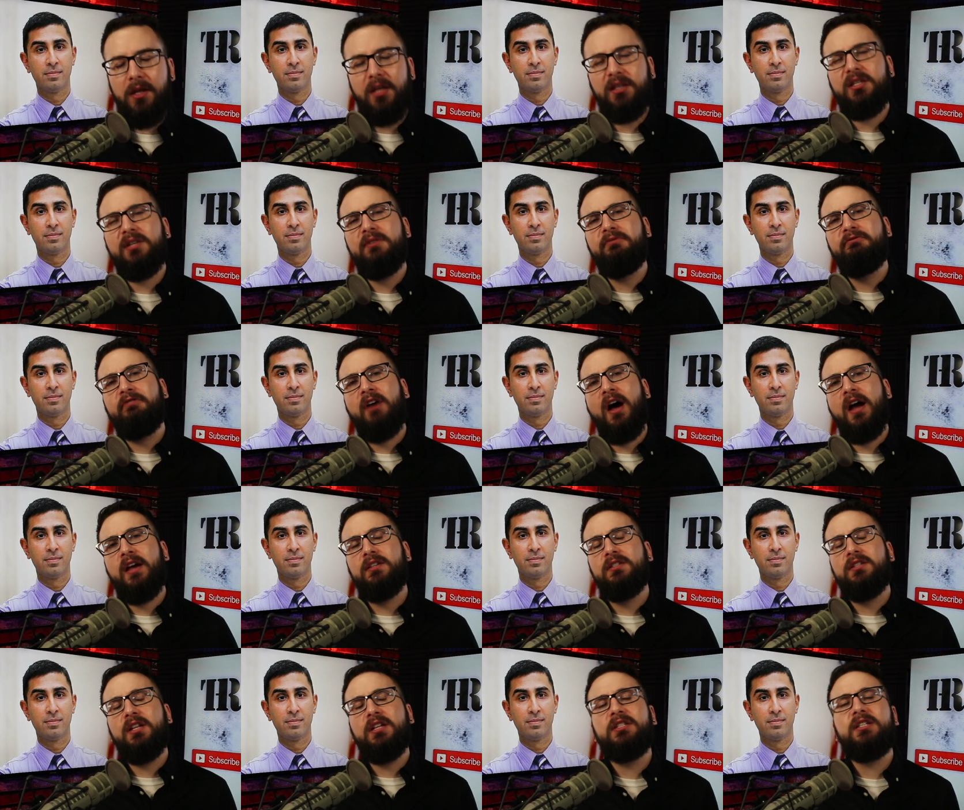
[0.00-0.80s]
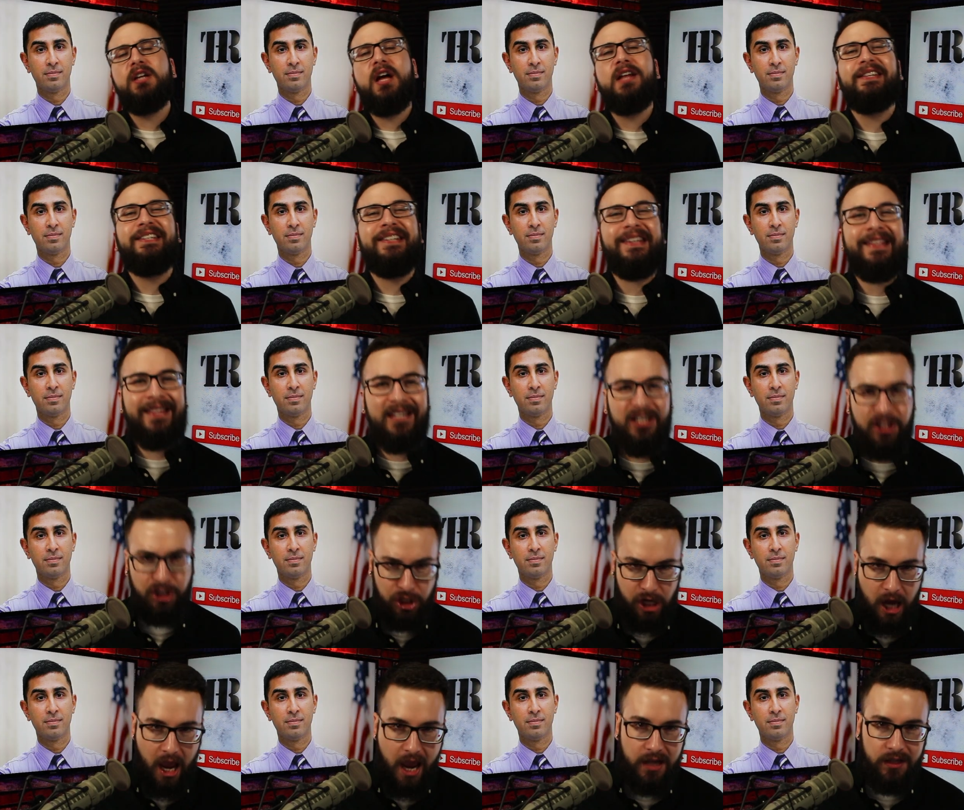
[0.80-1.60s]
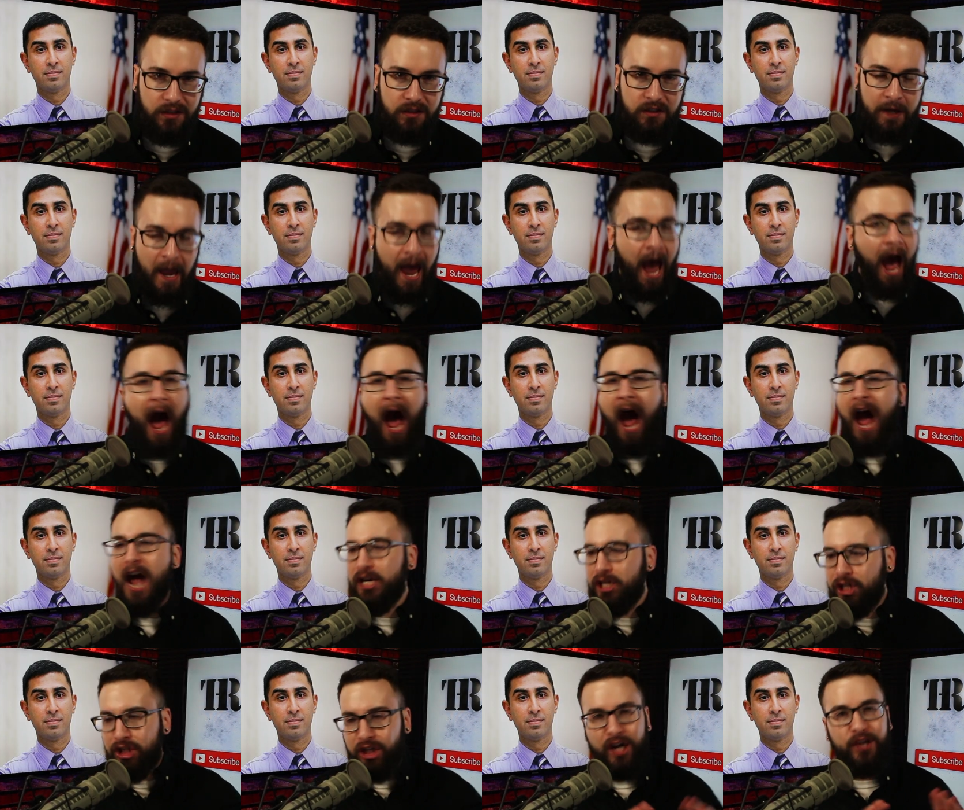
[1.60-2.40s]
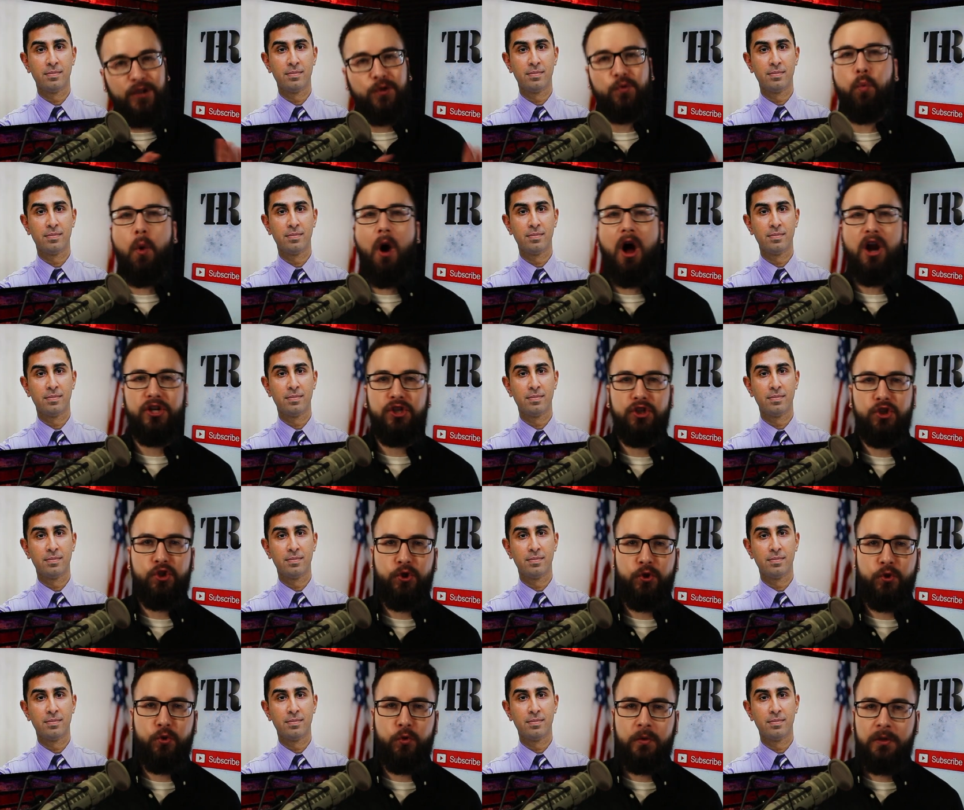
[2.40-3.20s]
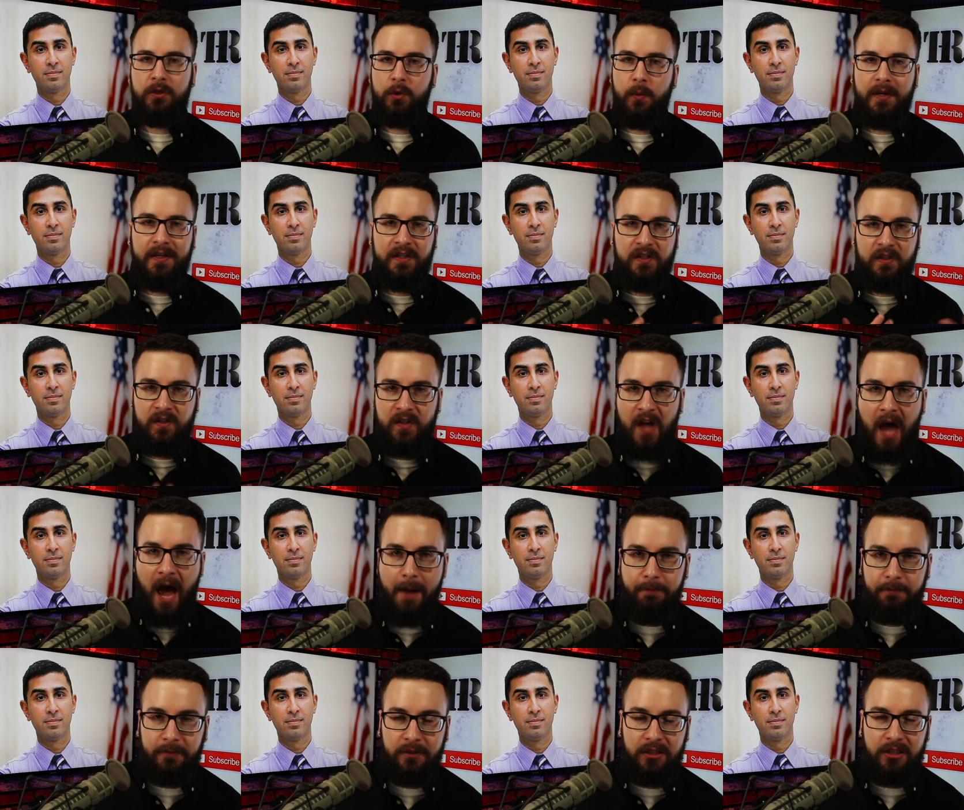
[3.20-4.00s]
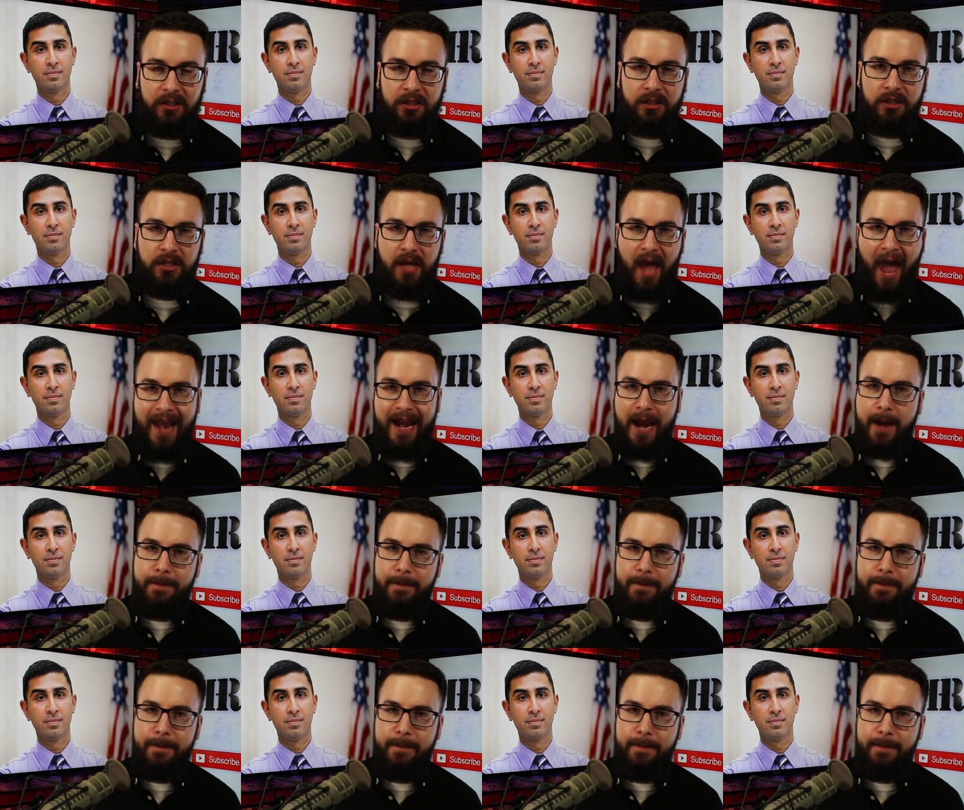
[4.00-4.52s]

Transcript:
Speaker 1: Listen, Faz, let's cut to the chase. I just want you to accept and